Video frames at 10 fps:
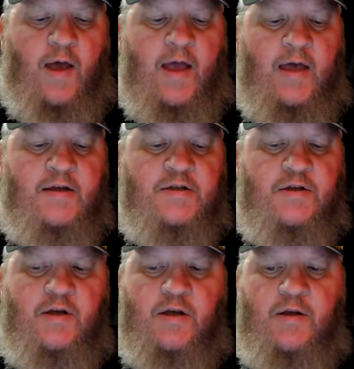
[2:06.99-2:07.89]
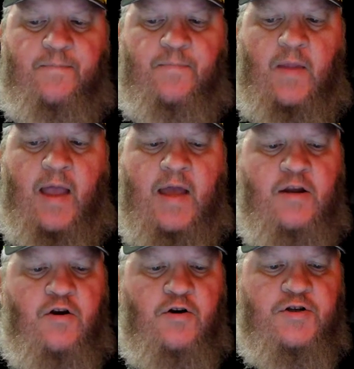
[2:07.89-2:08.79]

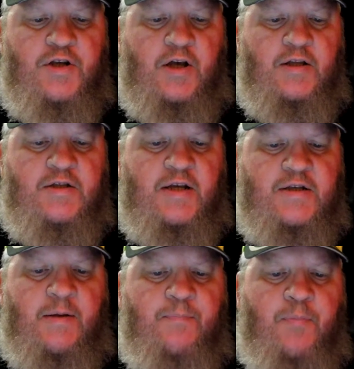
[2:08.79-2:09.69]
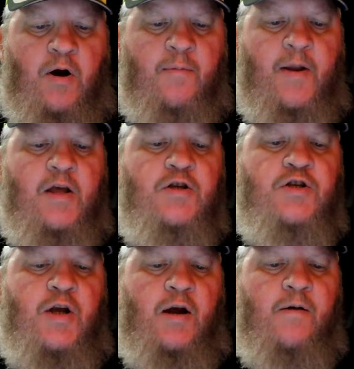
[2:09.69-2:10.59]
and your sons as a permanent
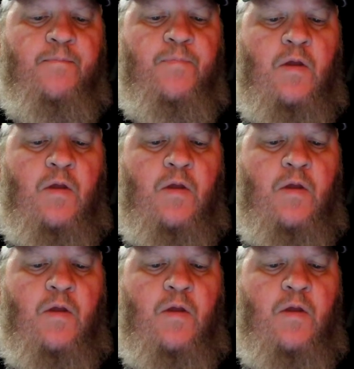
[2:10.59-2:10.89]
share.